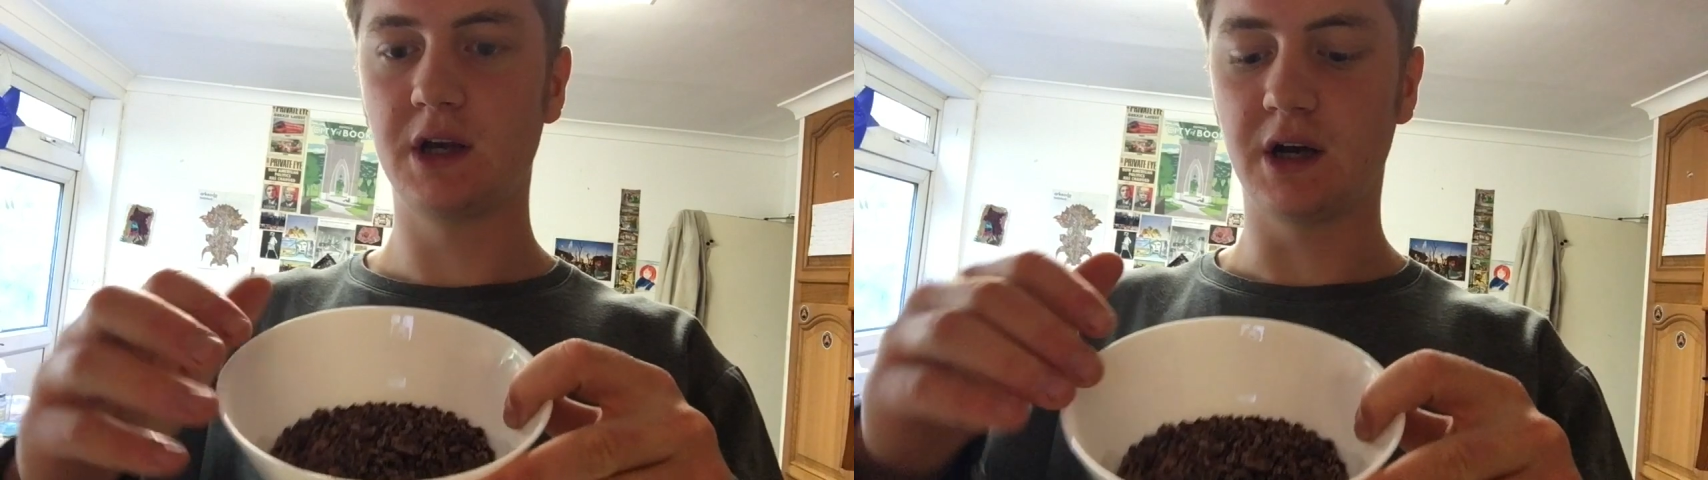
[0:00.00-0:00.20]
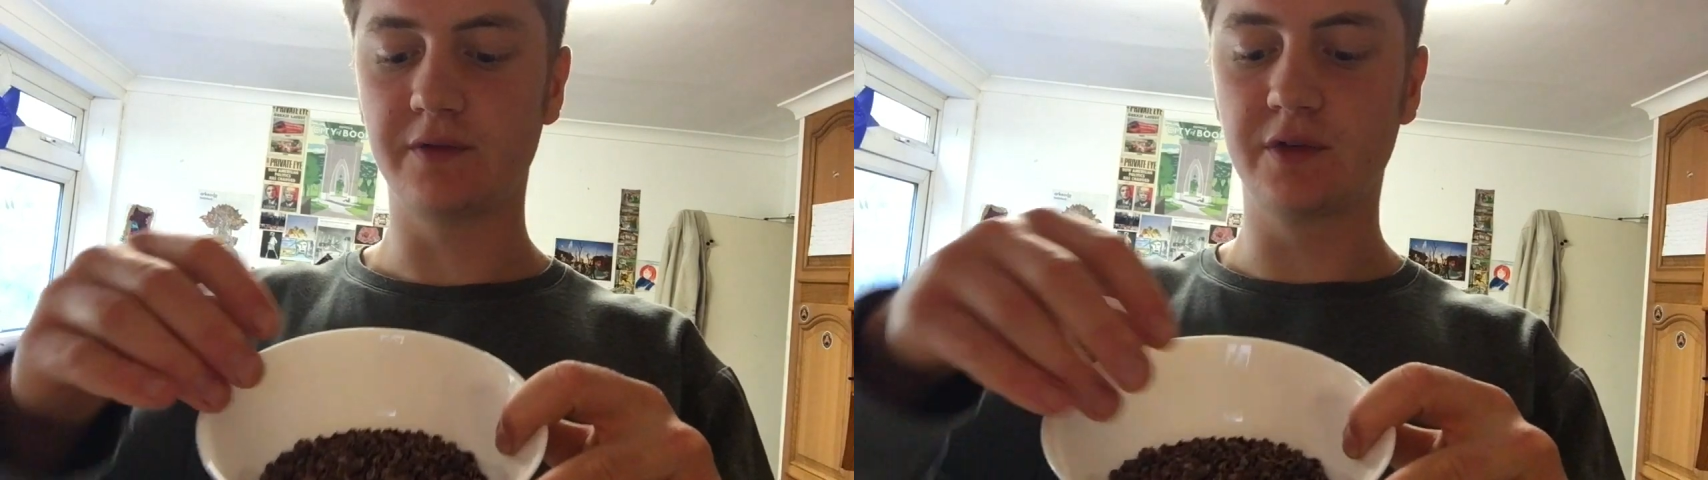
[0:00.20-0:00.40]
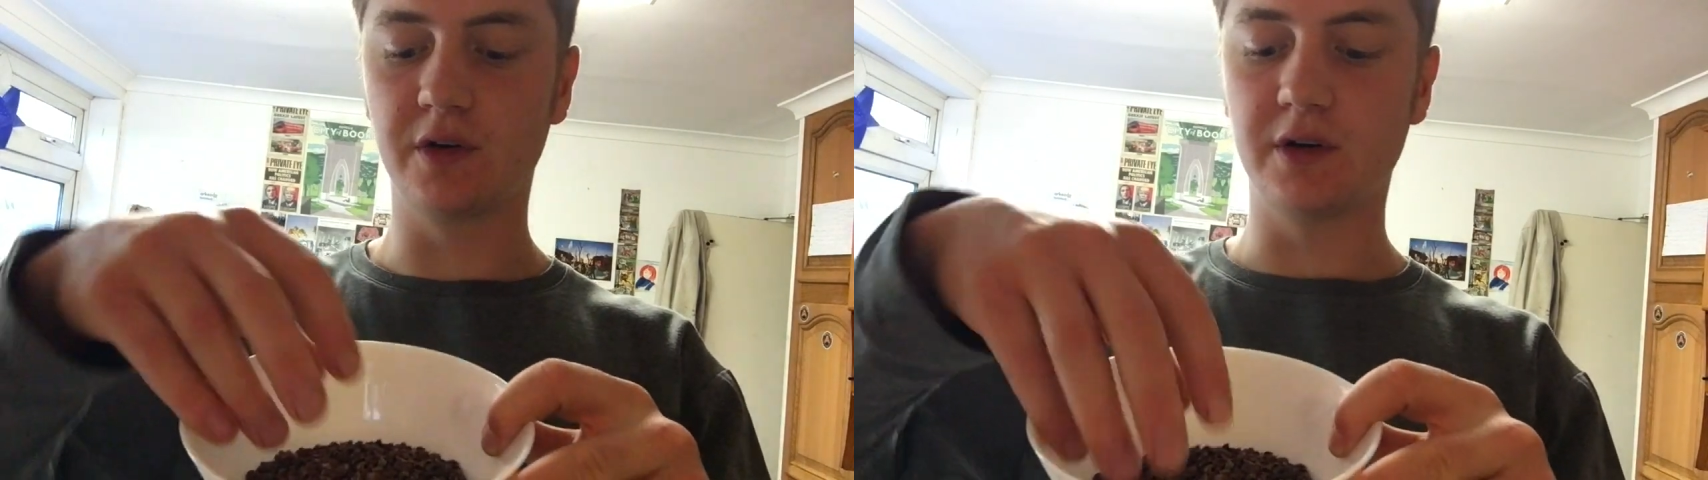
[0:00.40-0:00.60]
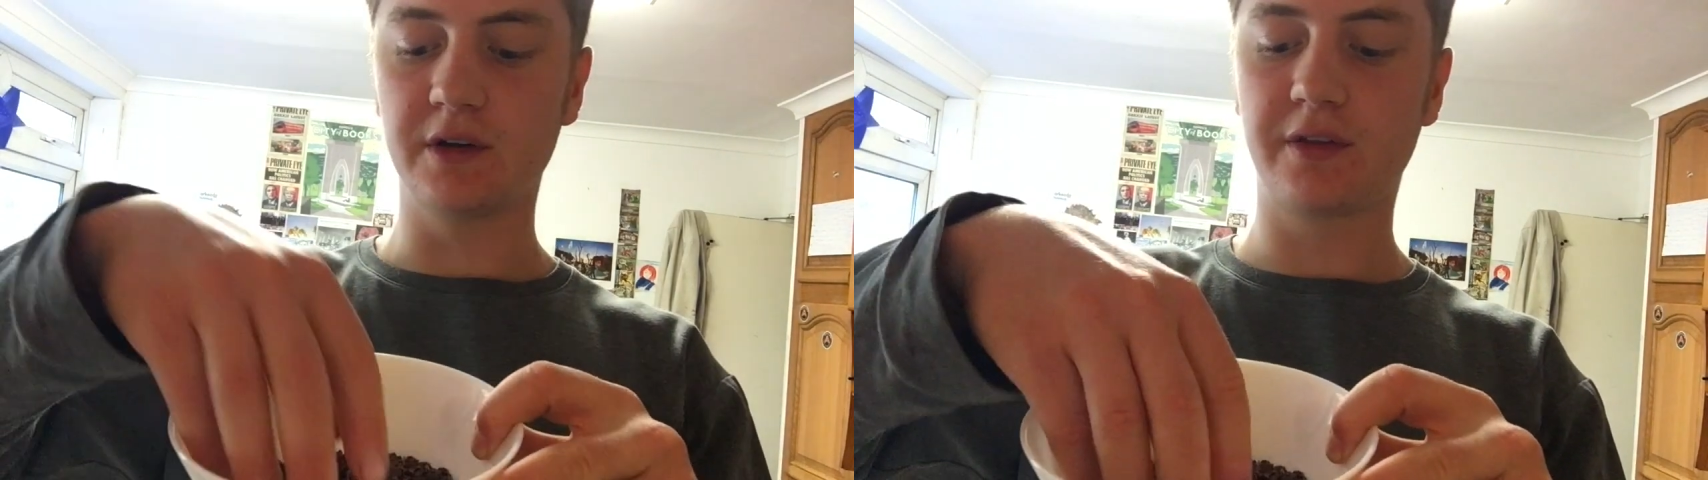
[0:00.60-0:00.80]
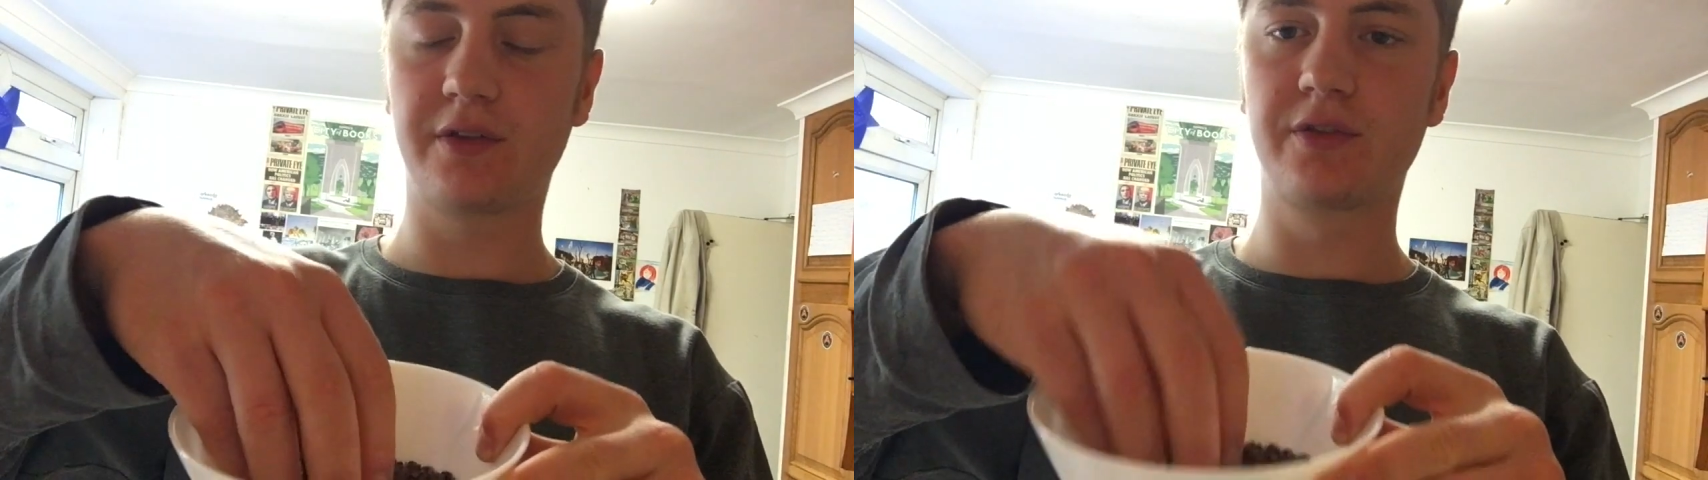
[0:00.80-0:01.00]
I've got
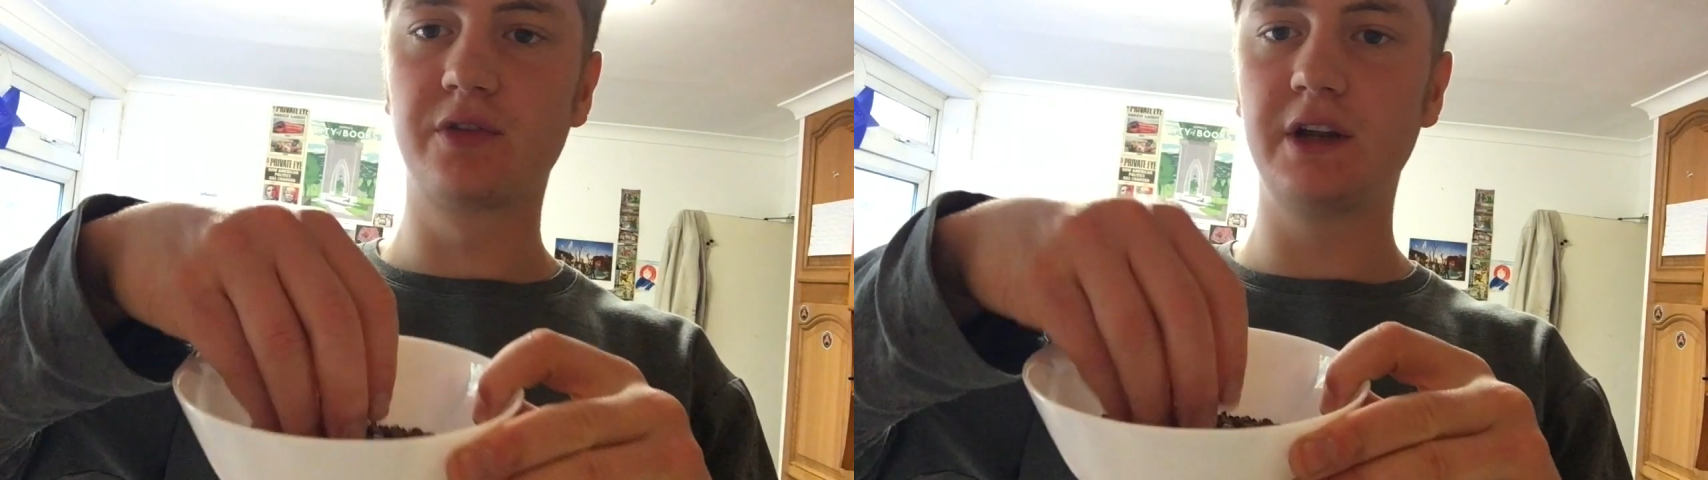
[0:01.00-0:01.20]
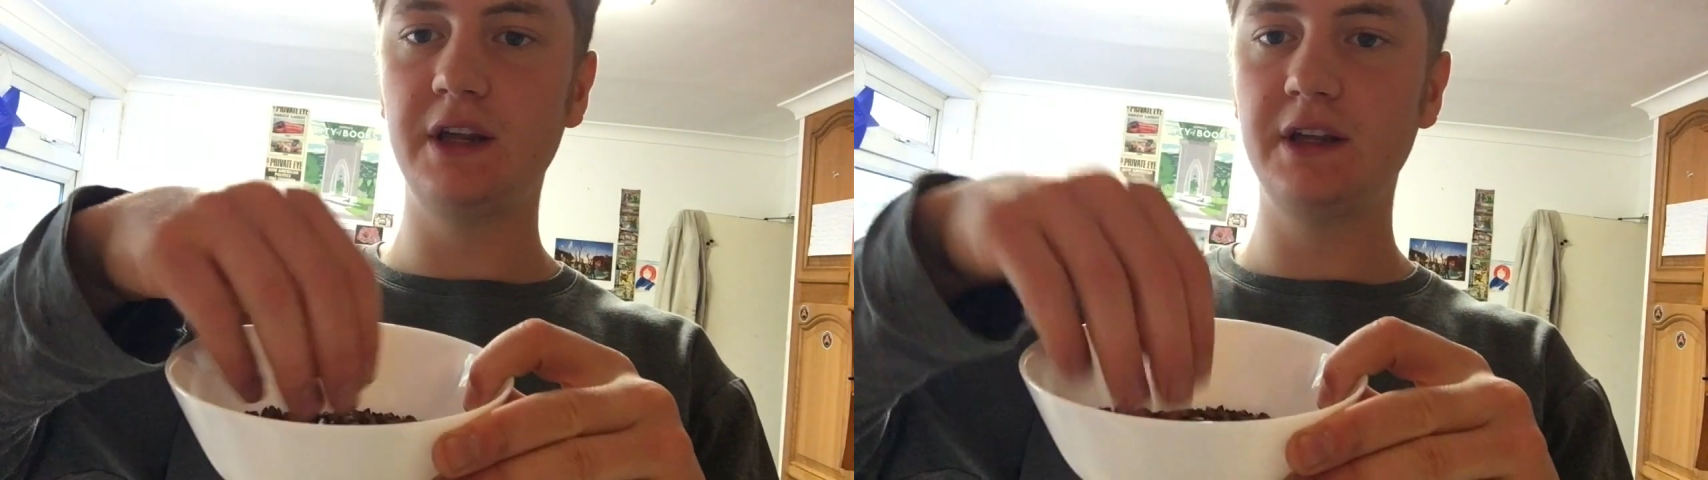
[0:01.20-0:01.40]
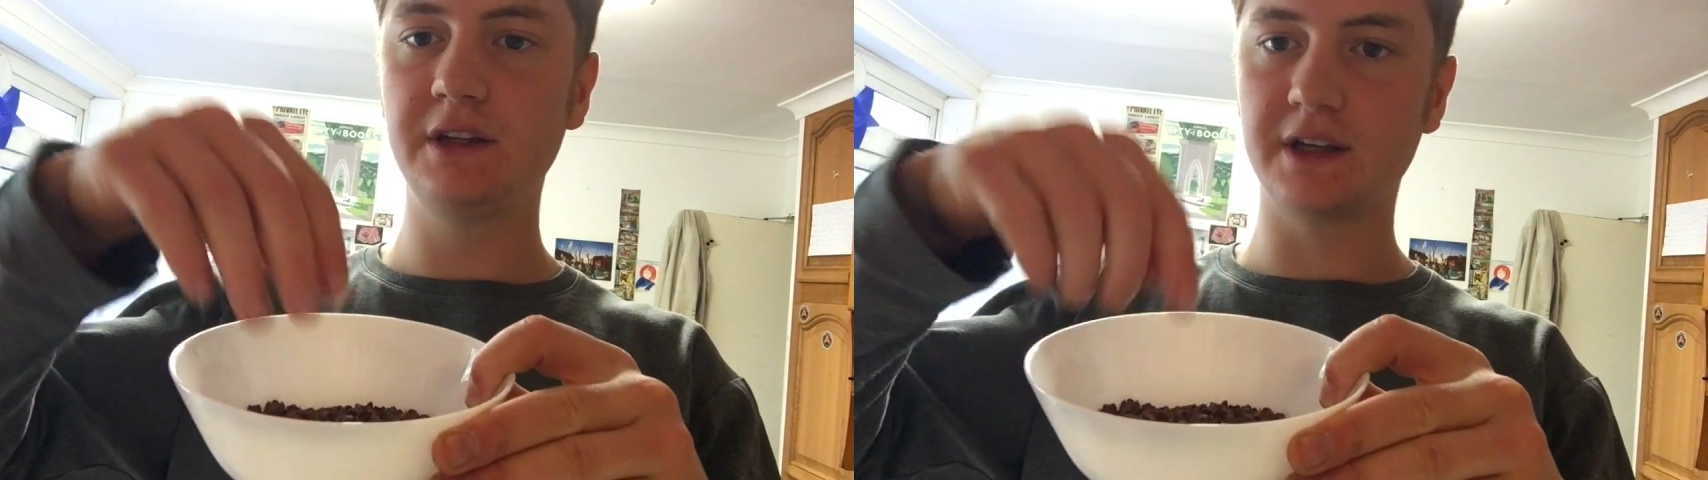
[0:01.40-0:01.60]
3